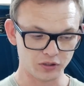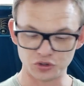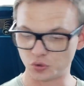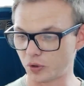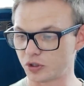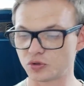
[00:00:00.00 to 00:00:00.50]

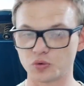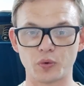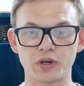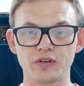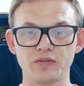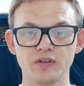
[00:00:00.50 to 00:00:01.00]
joints or
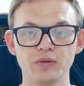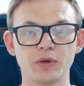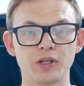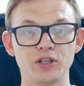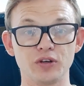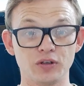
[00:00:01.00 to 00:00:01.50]
whatever.
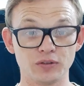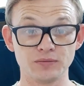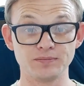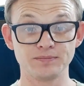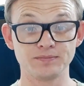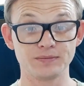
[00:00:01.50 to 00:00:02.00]
But yeah,
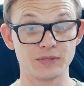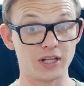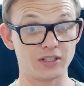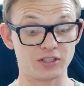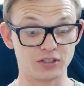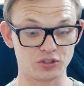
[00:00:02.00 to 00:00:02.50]

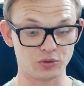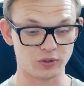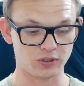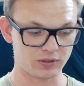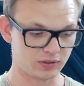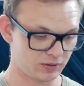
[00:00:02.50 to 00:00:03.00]
let's get to
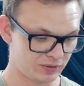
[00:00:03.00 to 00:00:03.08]
it.